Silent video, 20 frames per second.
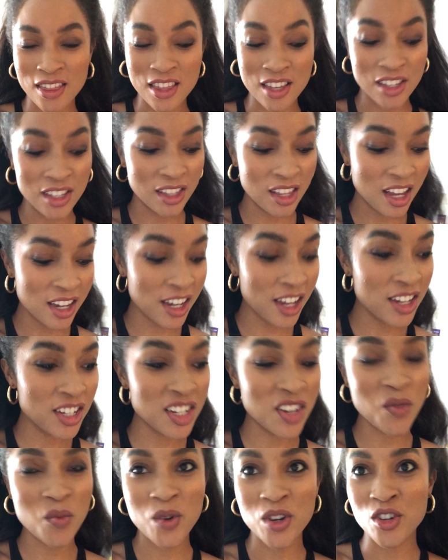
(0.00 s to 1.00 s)
this luggage
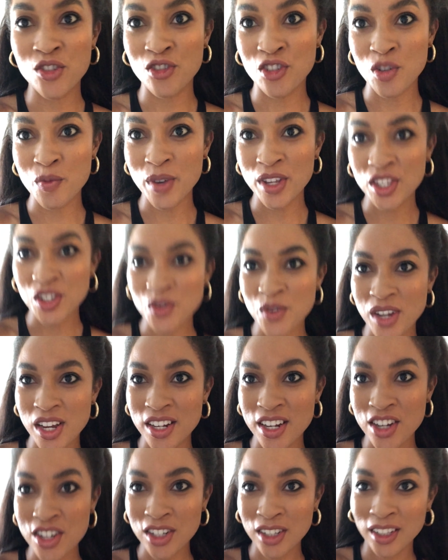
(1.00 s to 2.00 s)
and what drew me to it
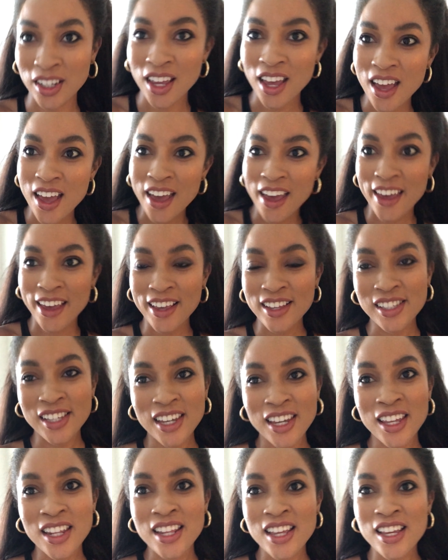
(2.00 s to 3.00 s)
initially is
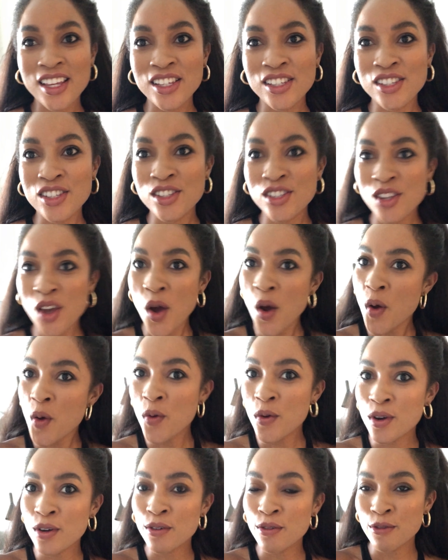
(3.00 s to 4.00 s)
it is
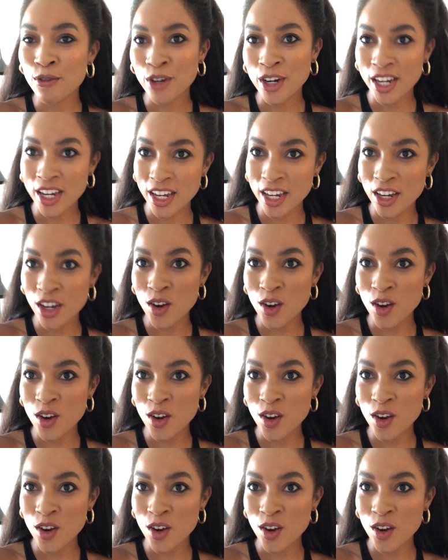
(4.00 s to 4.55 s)
so freaking